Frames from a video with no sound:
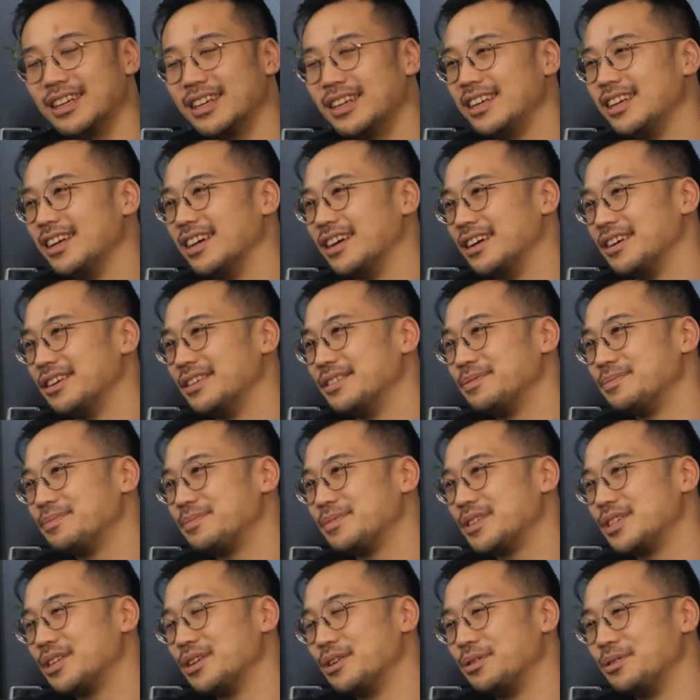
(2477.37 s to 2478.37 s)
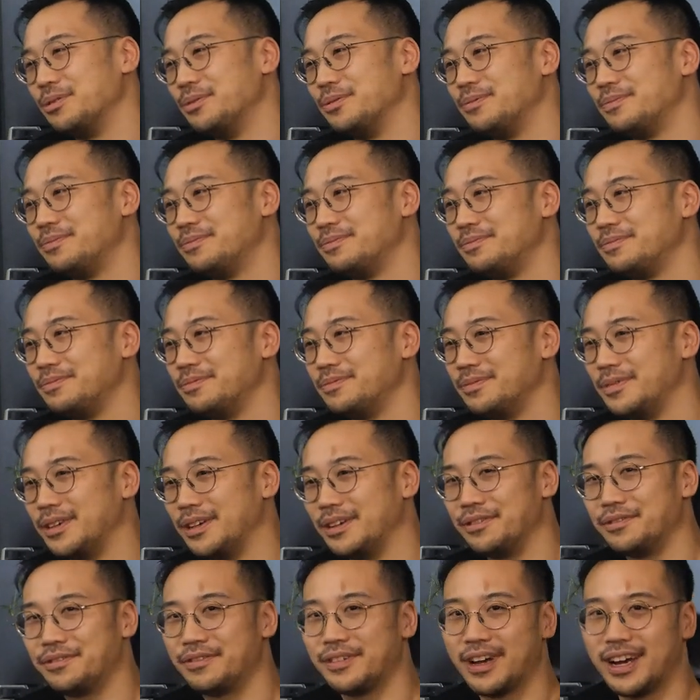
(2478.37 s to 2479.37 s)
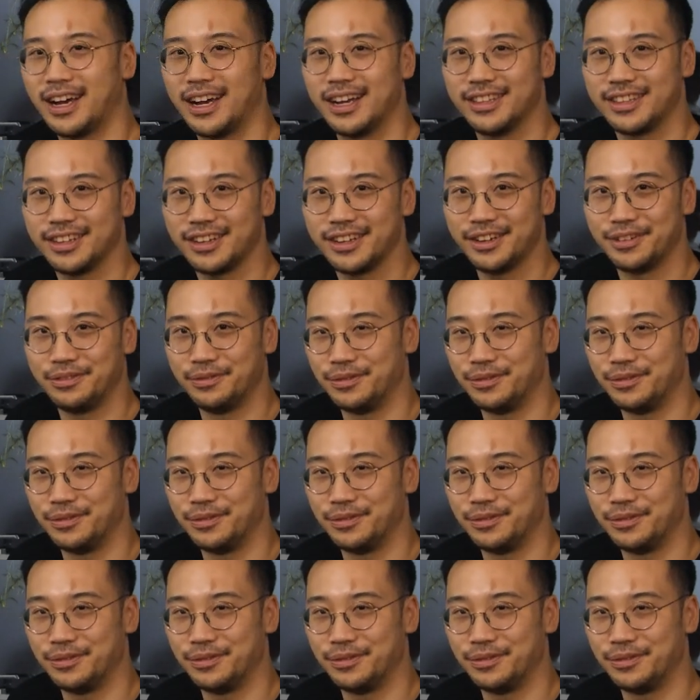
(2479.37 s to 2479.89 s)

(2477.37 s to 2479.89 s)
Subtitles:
Yeah, so we've had a